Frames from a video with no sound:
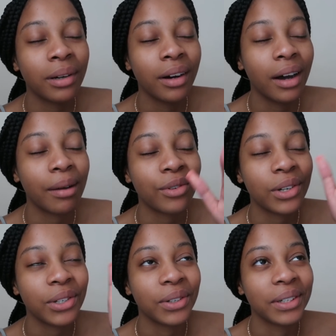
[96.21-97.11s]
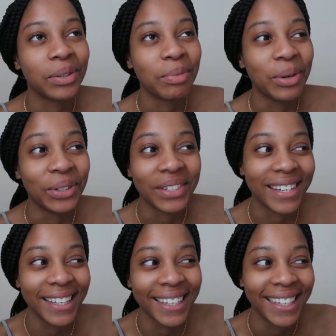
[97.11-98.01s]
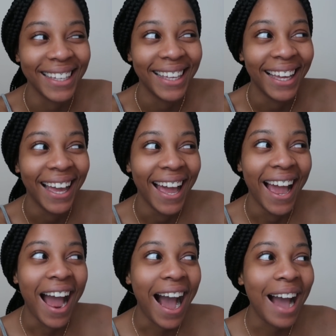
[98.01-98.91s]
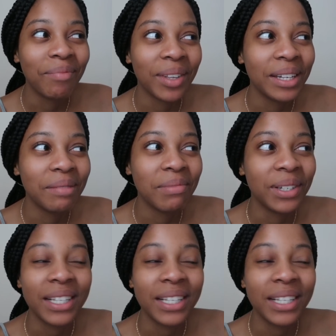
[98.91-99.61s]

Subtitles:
but I'm really not in the mood. I'm not in the mood.